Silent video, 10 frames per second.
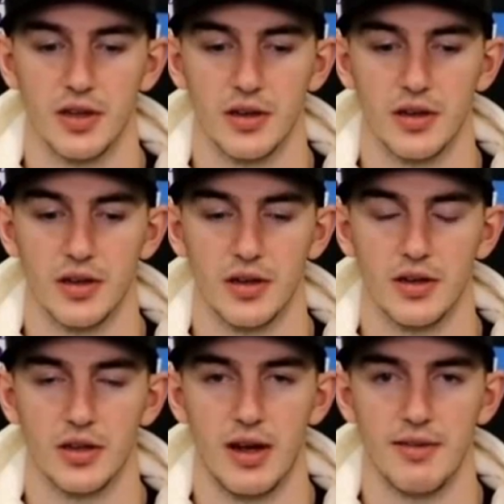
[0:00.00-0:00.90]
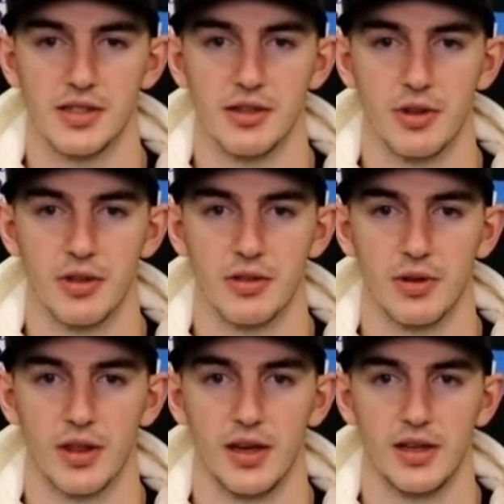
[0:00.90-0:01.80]
And, you know, obviously with
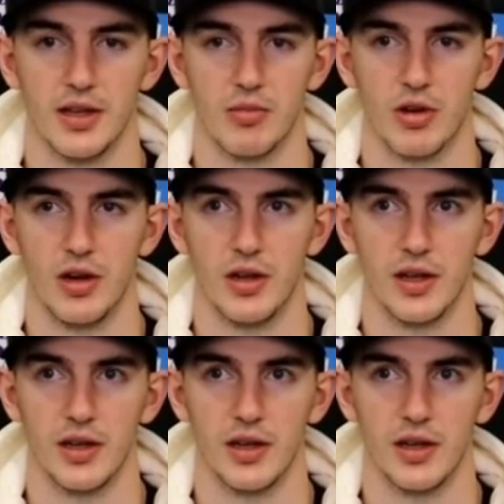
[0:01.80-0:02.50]
AD and Bron,